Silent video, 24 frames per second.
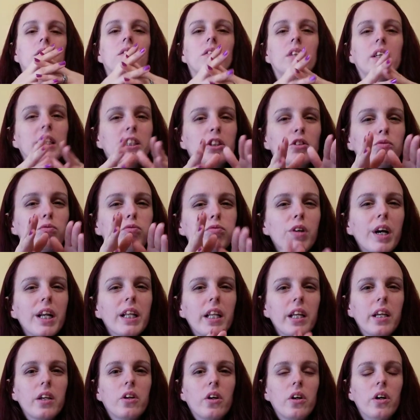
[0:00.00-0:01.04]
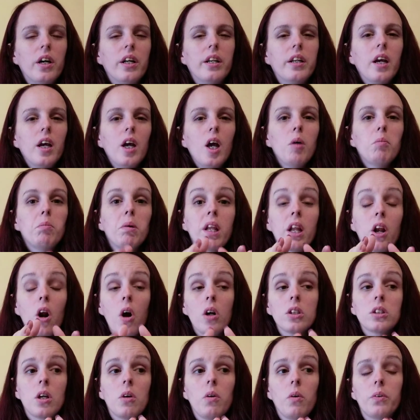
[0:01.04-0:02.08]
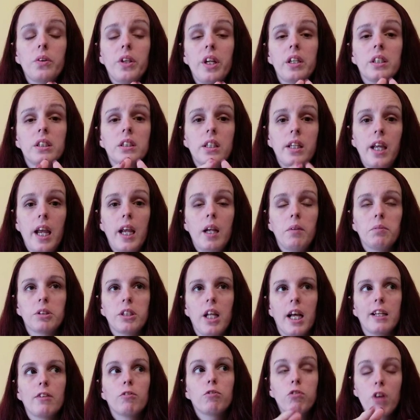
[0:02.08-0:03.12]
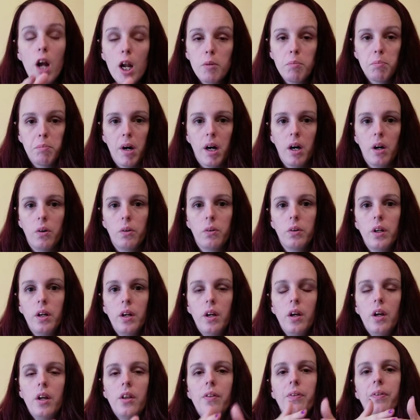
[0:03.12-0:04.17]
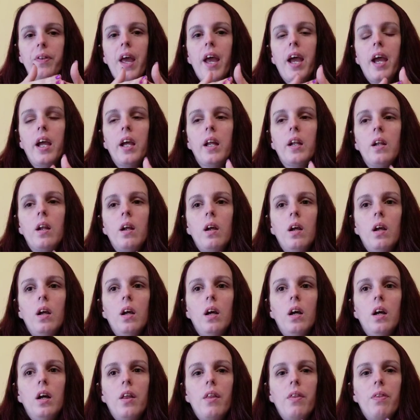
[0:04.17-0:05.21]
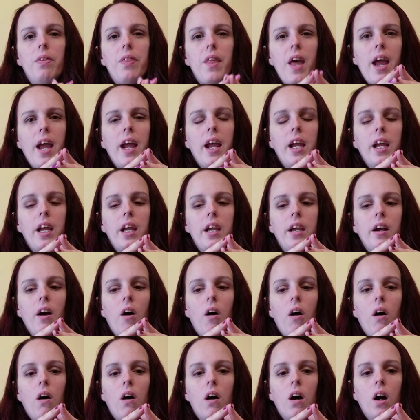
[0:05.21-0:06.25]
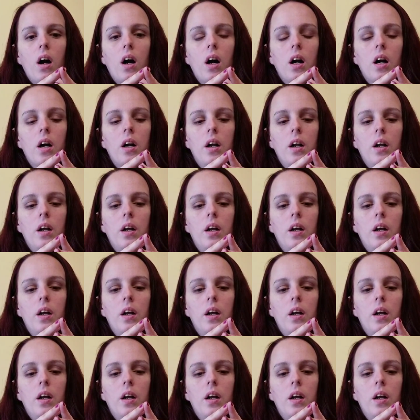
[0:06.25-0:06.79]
it's really good. But it also, there's games like Runbow that they are